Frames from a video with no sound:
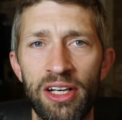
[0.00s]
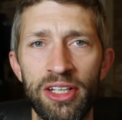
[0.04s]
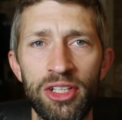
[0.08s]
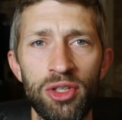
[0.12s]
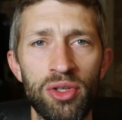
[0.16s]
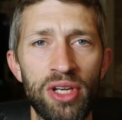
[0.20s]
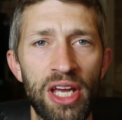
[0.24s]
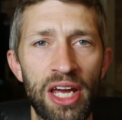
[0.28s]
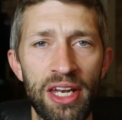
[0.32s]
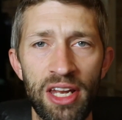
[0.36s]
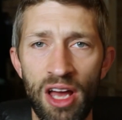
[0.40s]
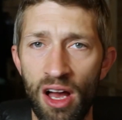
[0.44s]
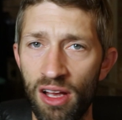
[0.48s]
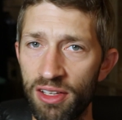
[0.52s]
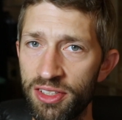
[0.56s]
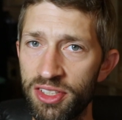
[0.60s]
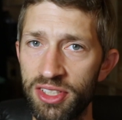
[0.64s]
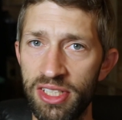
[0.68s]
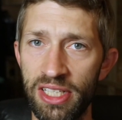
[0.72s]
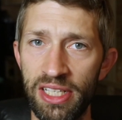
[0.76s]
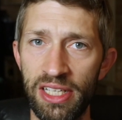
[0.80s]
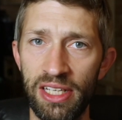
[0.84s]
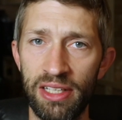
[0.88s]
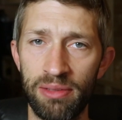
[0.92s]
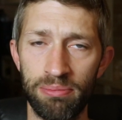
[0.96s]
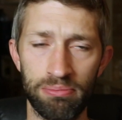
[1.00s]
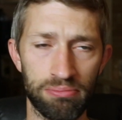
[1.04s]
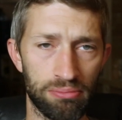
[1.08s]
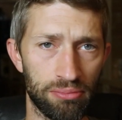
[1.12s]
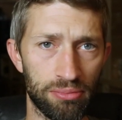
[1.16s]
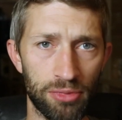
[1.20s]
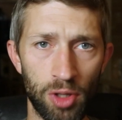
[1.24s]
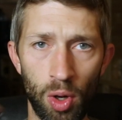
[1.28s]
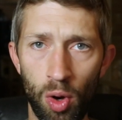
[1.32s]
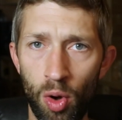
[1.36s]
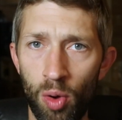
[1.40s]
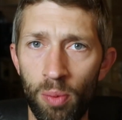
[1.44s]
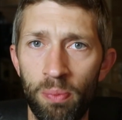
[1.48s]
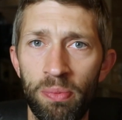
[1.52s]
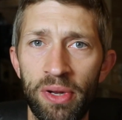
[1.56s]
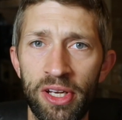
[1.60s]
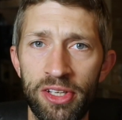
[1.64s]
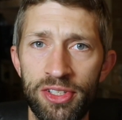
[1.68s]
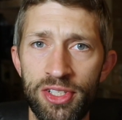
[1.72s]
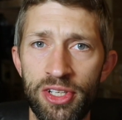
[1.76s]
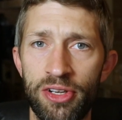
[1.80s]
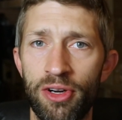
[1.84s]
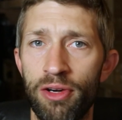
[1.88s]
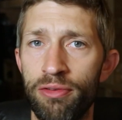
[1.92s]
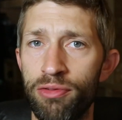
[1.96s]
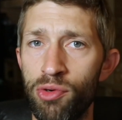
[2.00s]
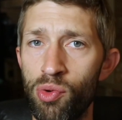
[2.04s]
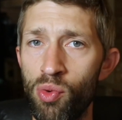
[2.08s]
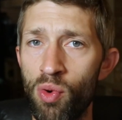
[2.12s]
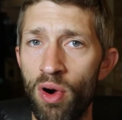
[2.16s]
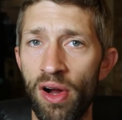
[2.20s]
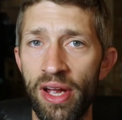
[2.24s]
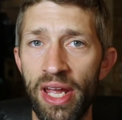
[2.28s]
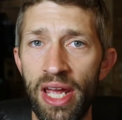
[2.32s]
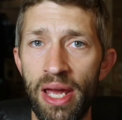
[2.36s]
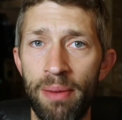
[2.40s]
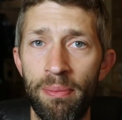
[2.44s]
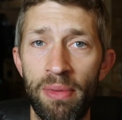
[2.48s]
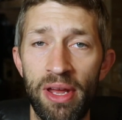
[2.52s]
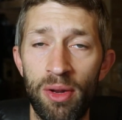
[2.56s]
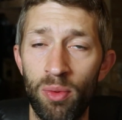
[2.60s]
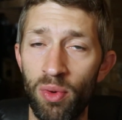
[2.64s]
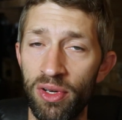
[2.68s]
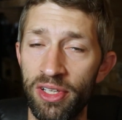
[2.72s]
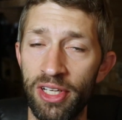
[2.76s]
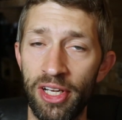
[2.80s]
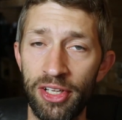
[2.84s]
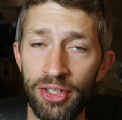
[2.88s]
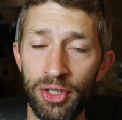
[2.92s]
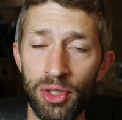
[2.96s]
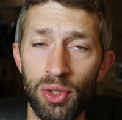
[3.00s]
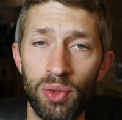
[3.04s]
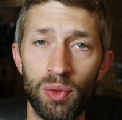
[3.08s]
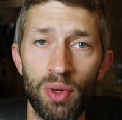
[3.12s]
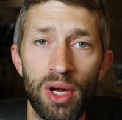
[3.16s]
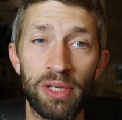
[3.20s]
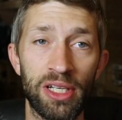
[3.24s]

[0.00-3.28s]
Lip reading: you cannot see the whole picture of who I am and what I do,